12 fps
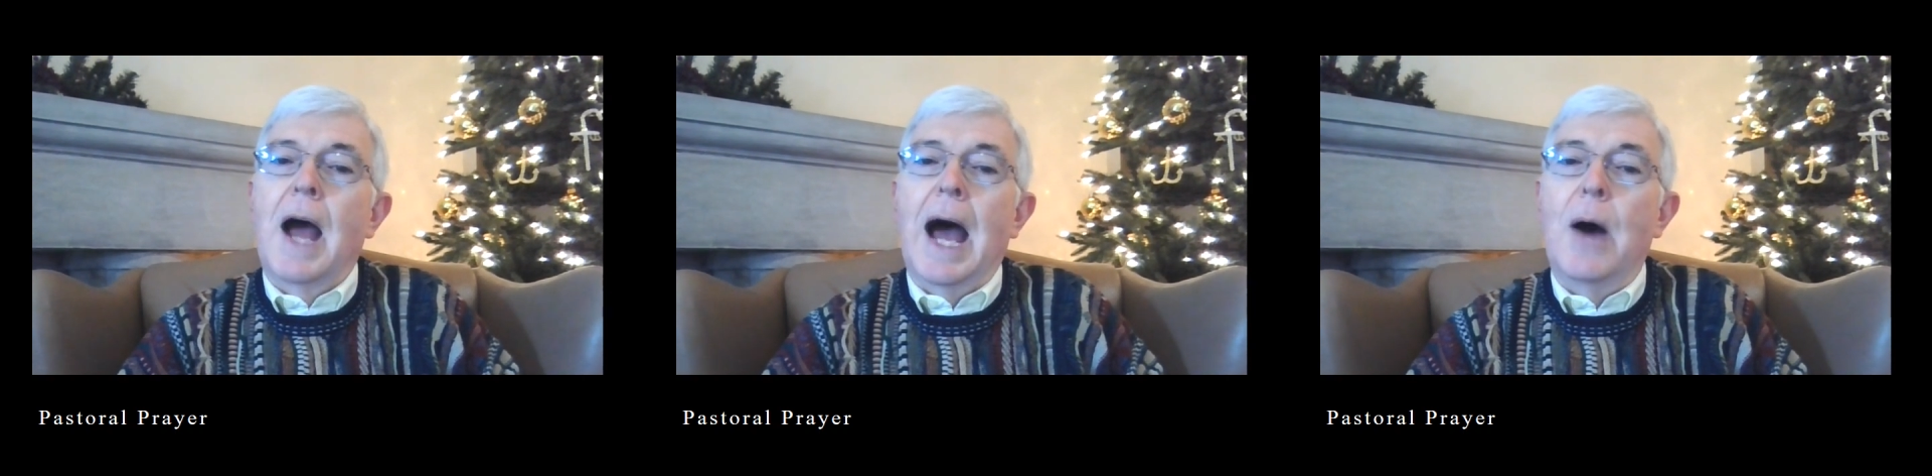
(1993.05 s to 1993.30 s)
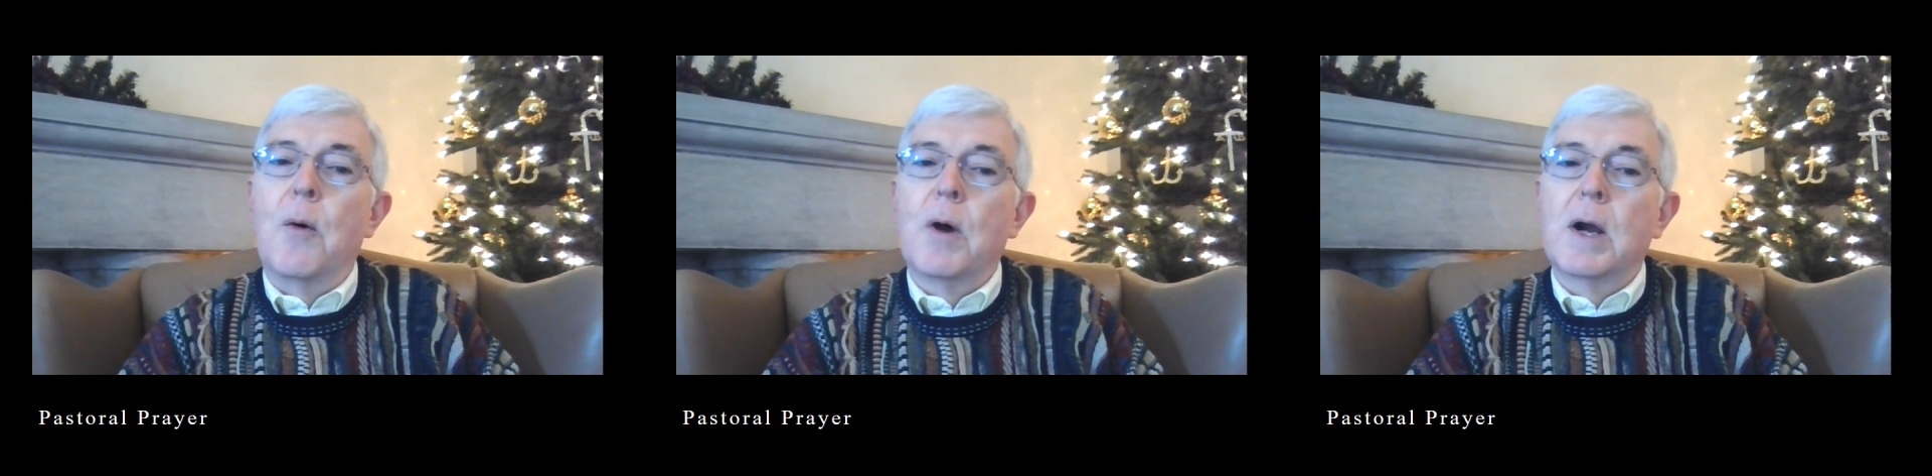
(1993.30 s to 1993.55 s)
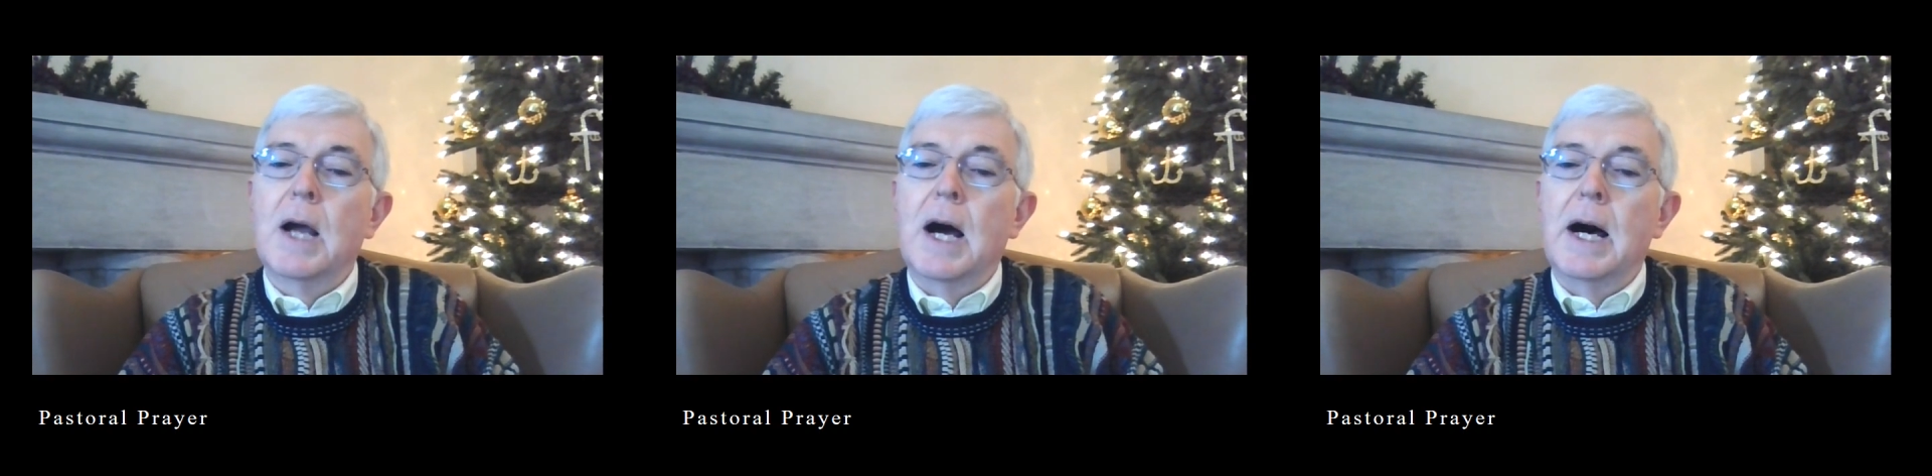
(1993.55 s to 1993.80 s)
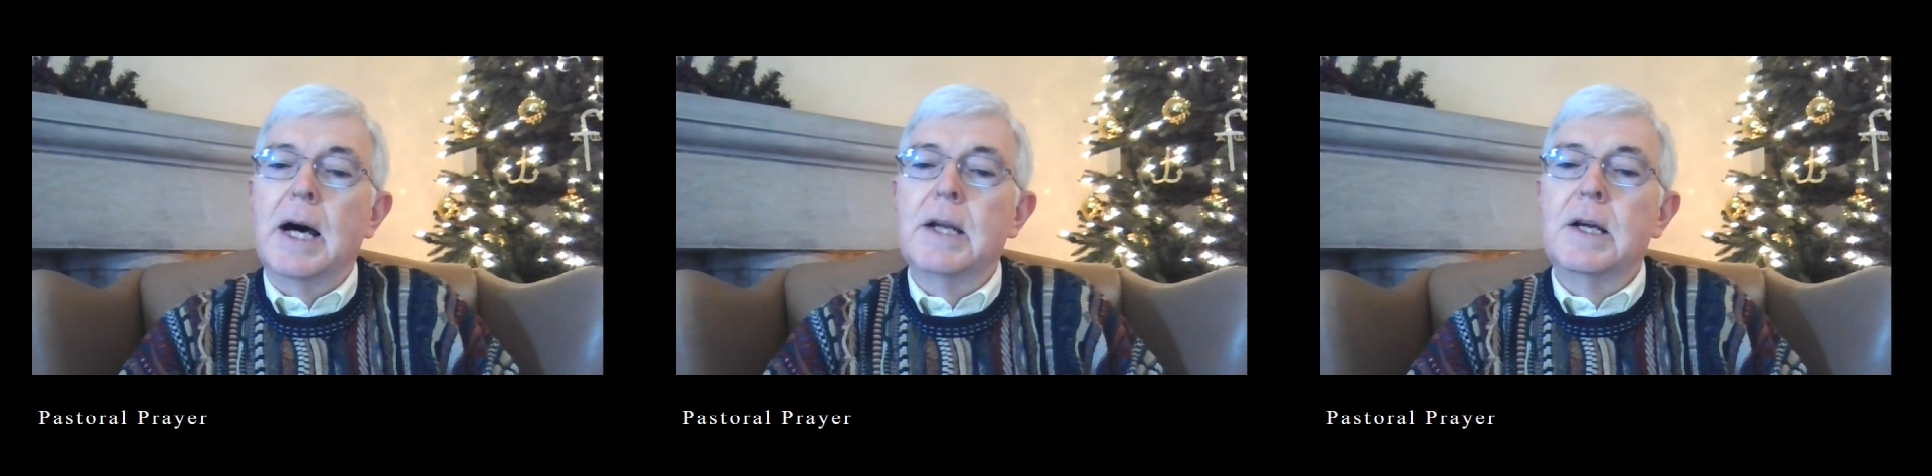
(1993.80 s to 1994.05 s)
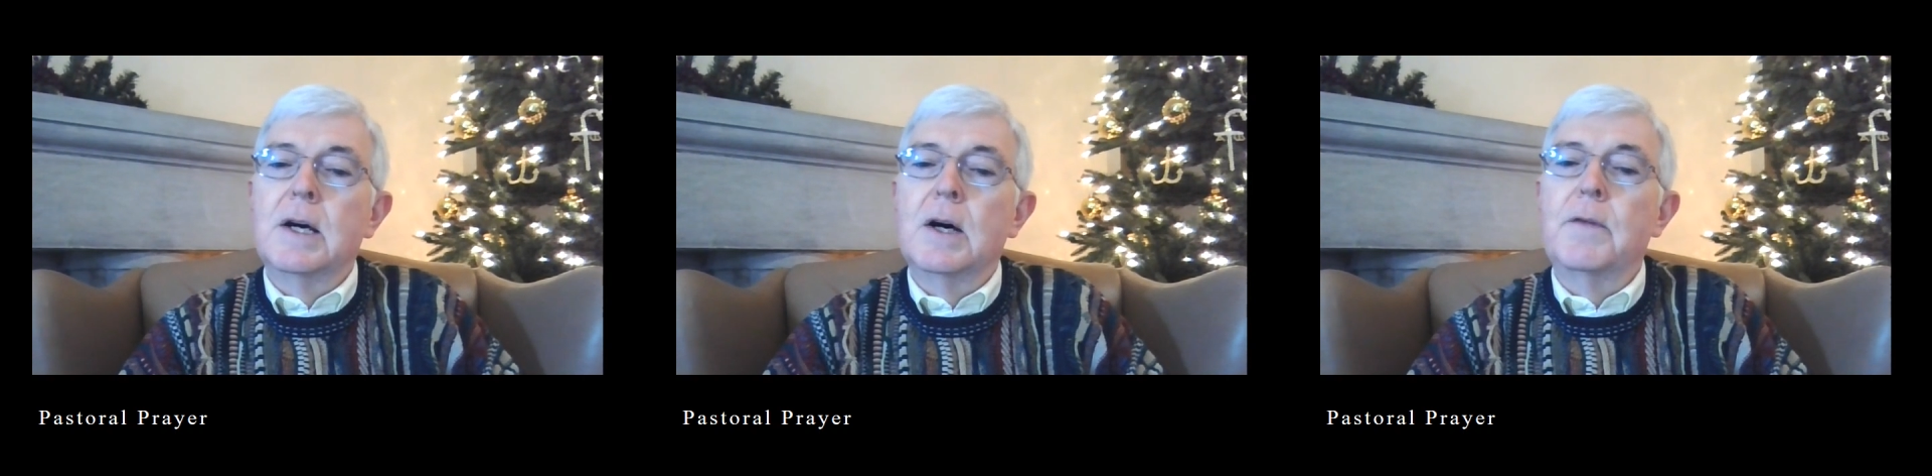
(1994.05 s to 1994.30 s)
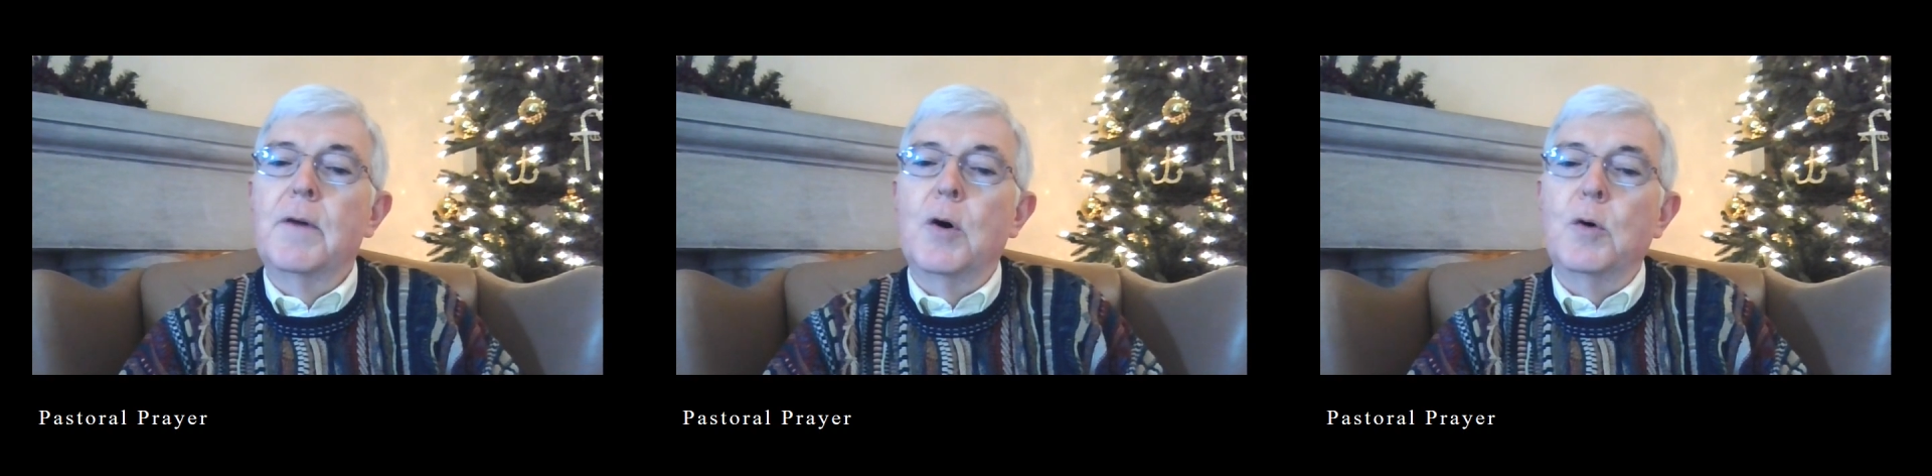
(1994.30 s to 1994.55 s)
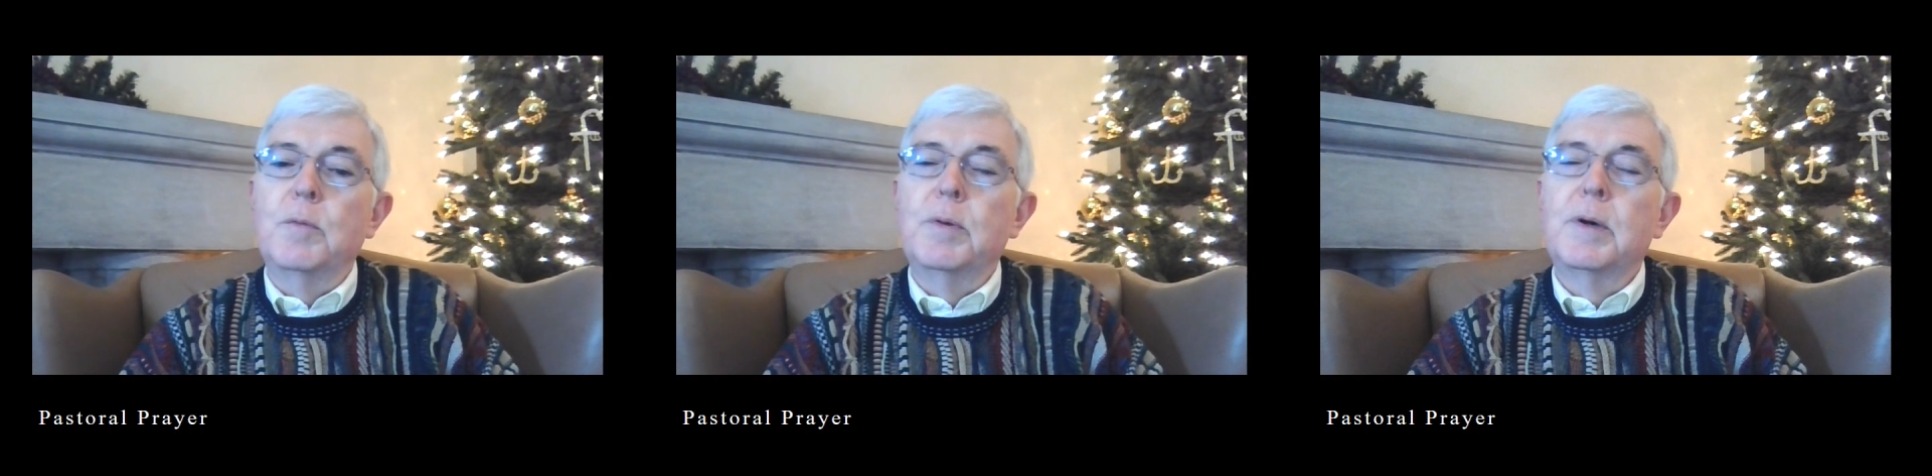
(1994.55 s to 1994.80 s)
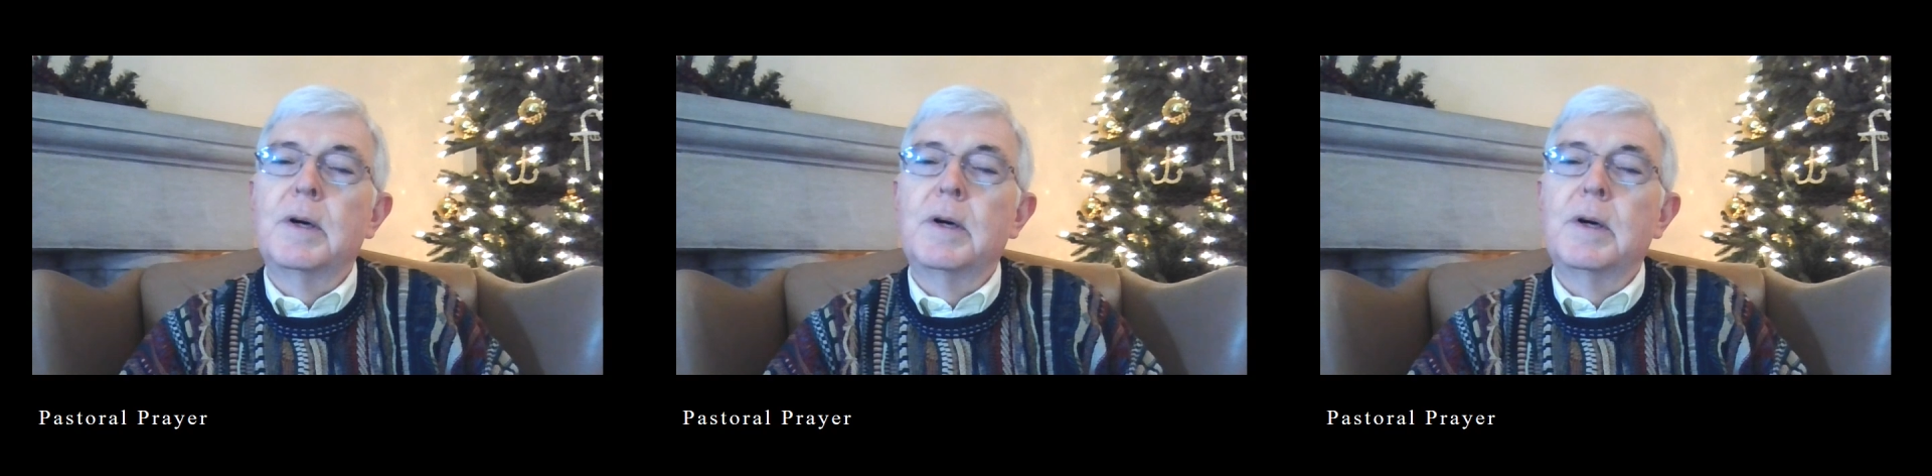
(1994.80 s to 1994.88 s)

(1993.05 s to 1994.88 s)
our God of hope.